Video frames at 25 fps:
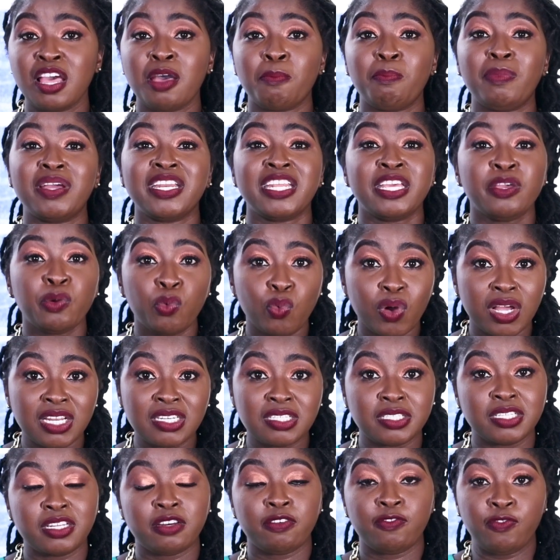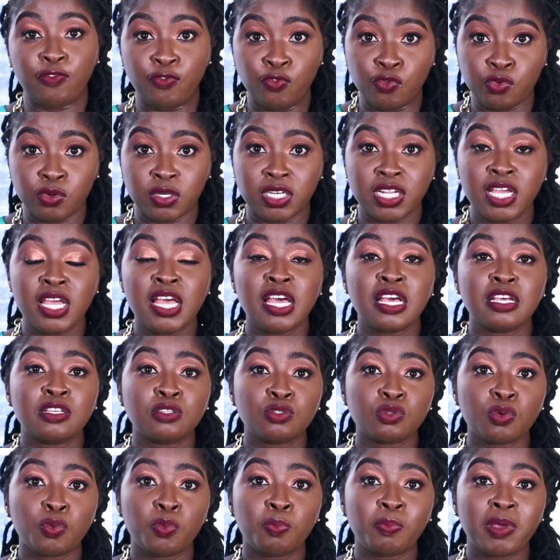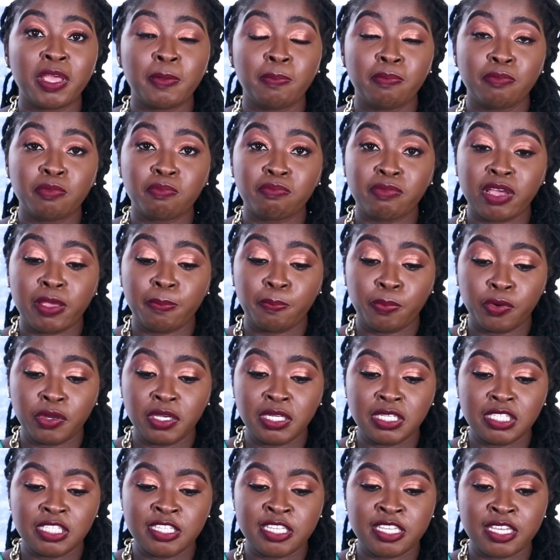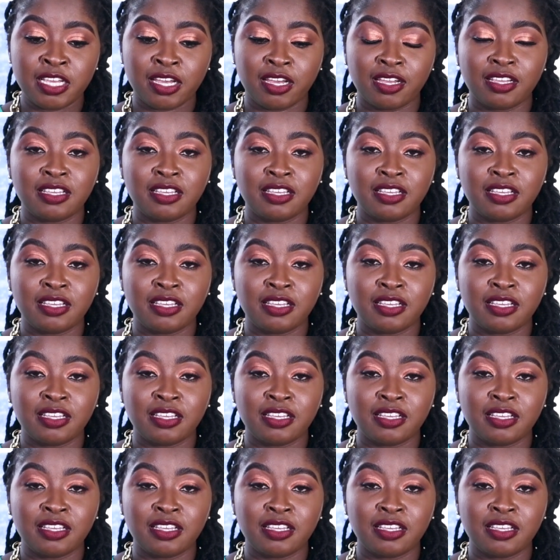but he wanted food. So my point here